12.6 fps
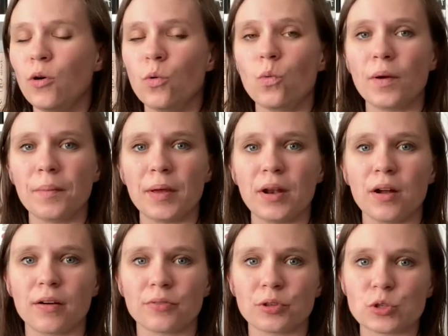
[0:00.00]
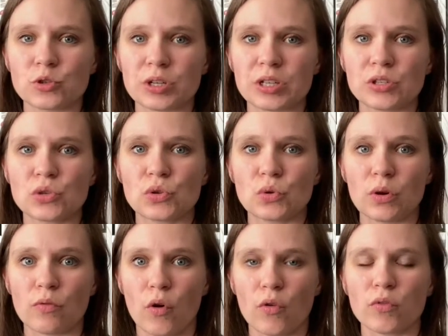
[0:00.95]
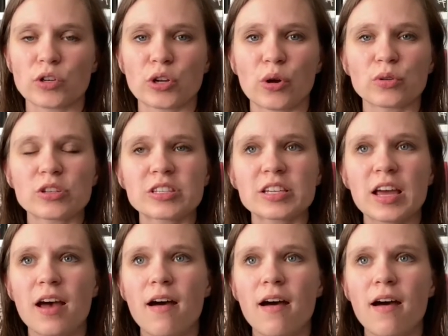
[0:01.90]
women off the streets who have overdosed.